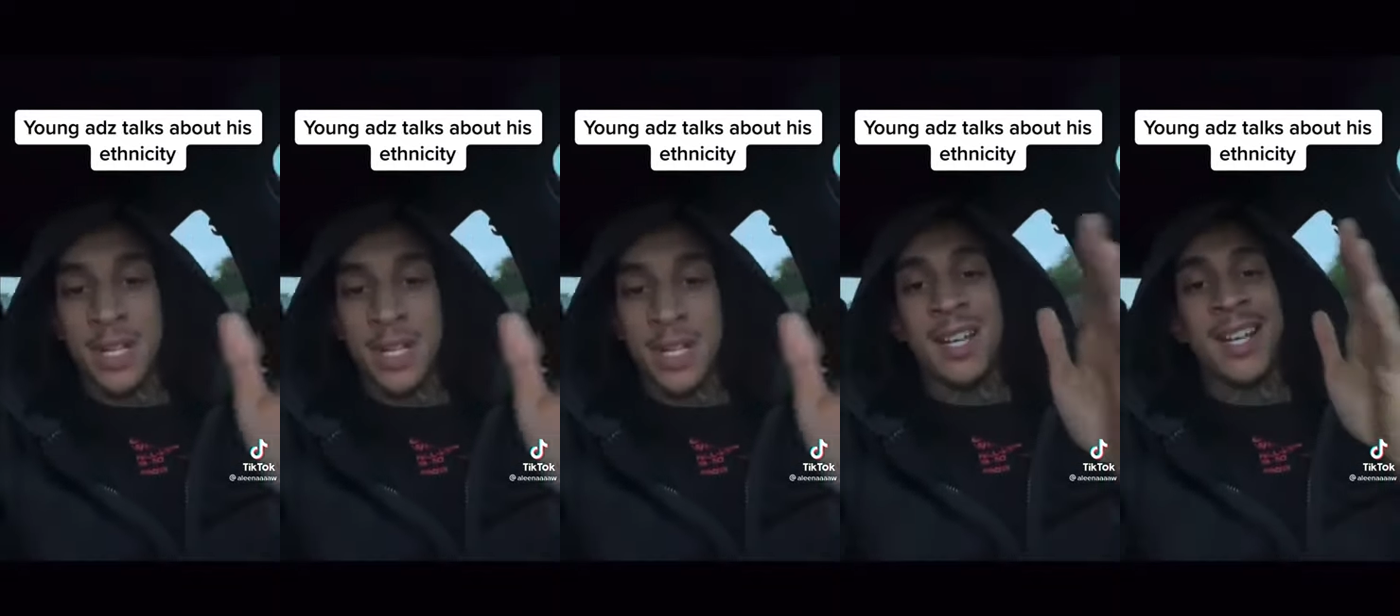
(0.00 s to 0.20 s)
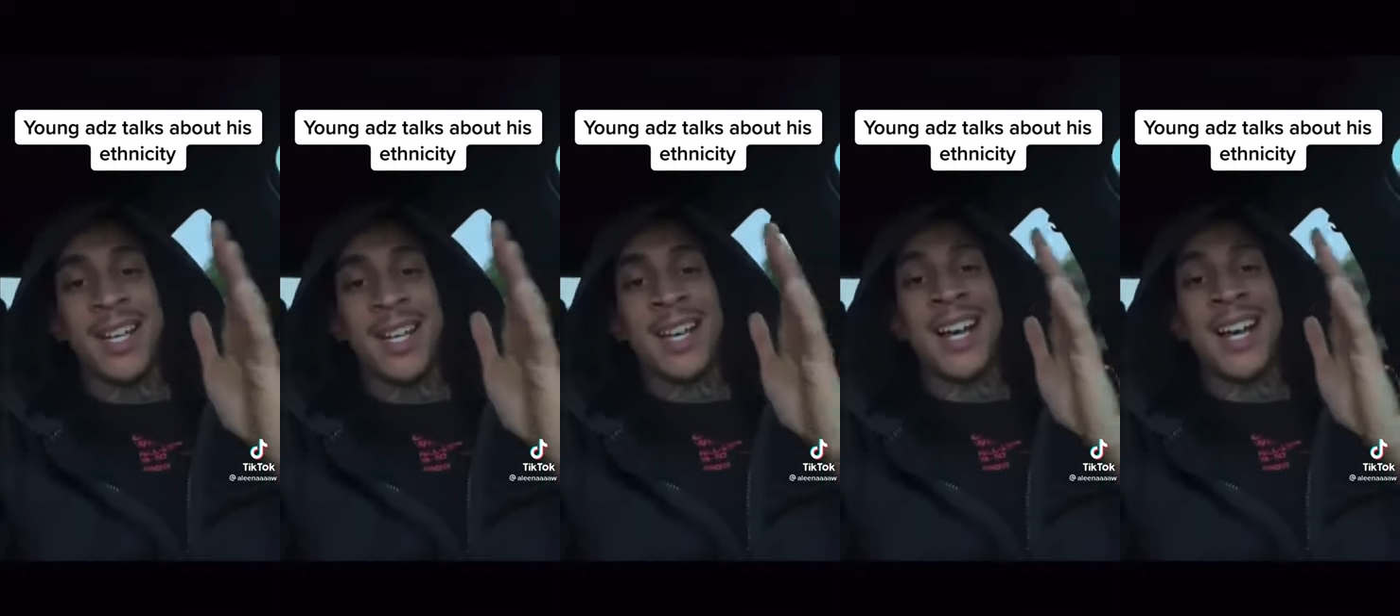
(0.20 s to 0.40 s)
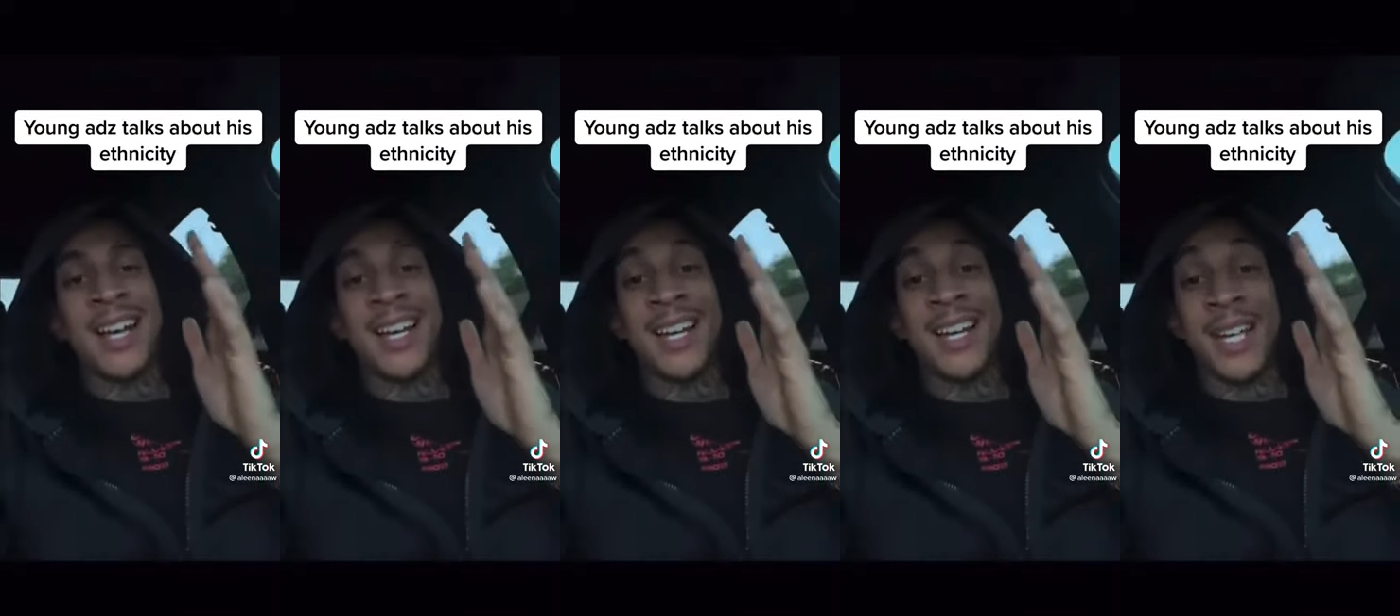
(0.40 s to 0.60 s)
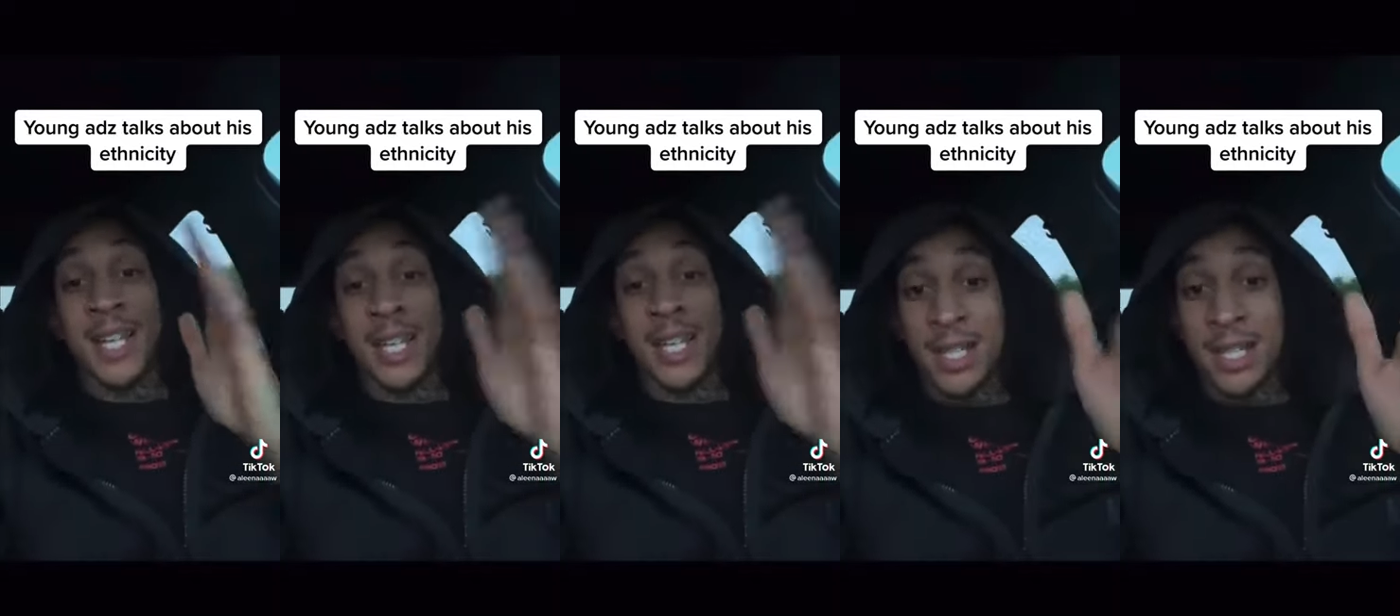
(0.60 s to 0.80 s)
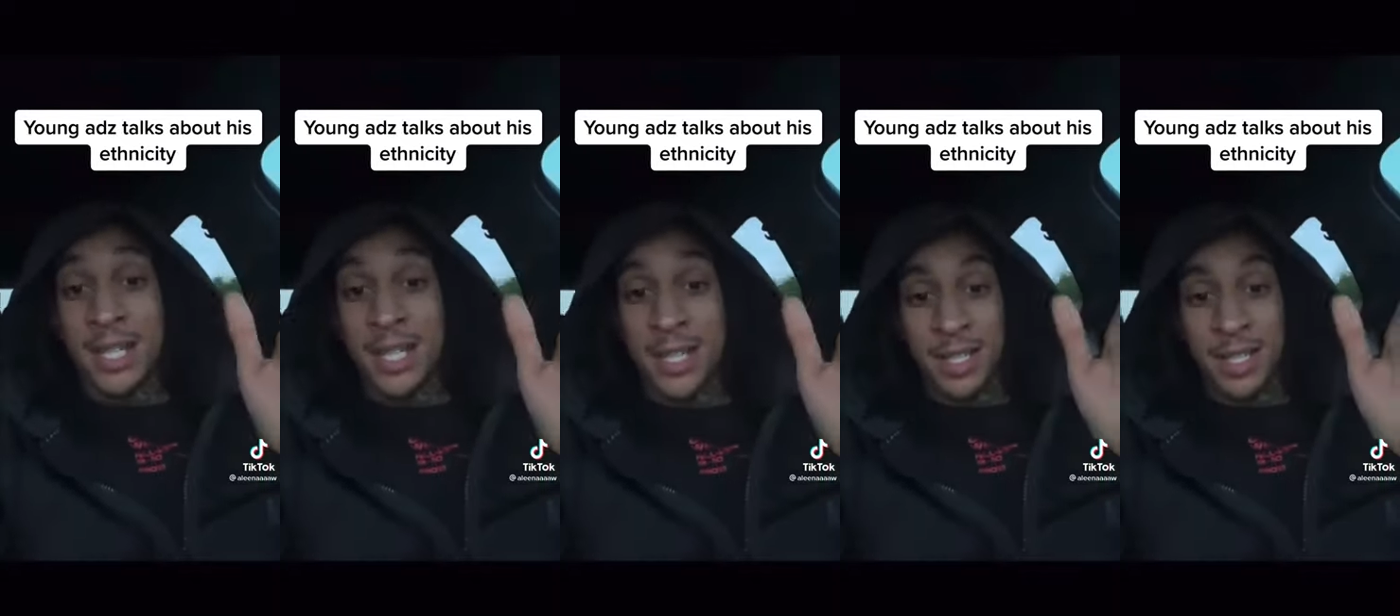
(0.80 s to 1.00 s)
and
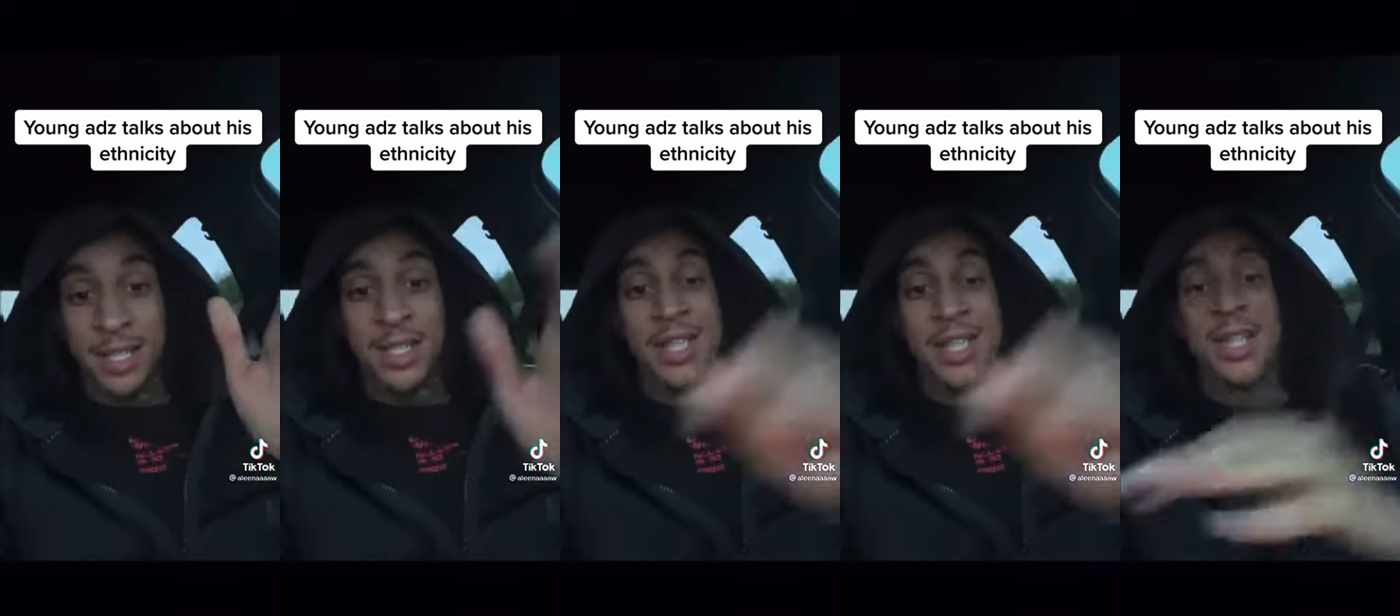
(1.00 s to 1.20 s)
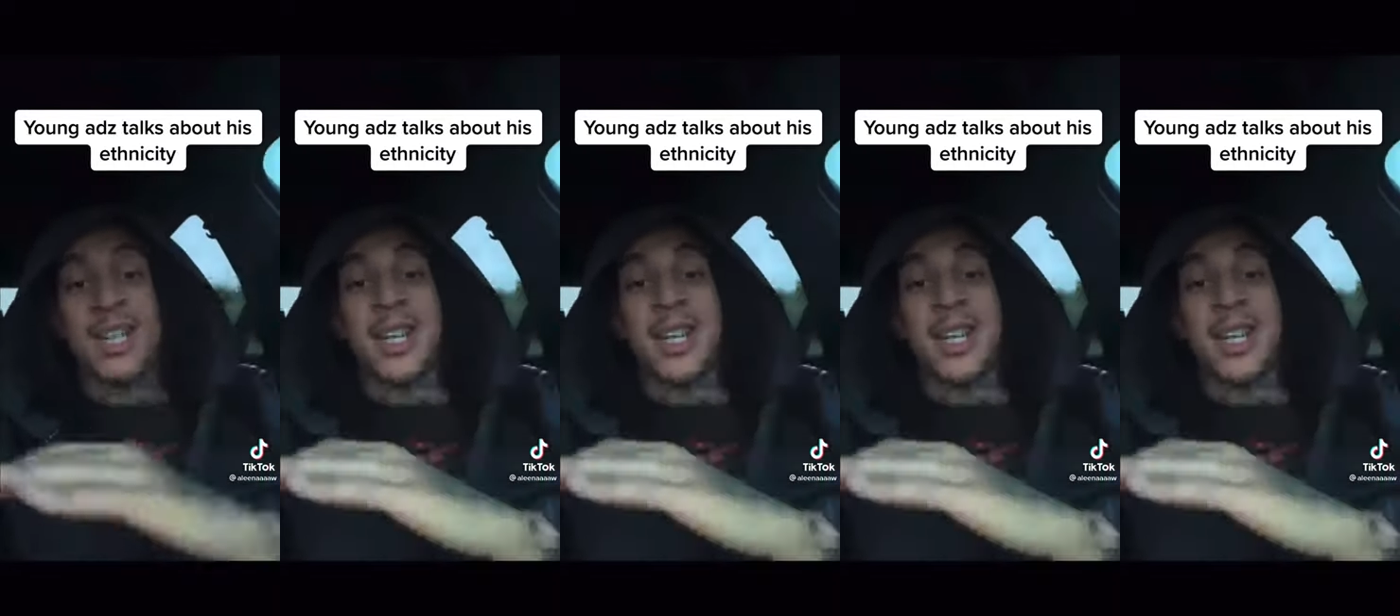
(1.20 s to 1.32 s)
English.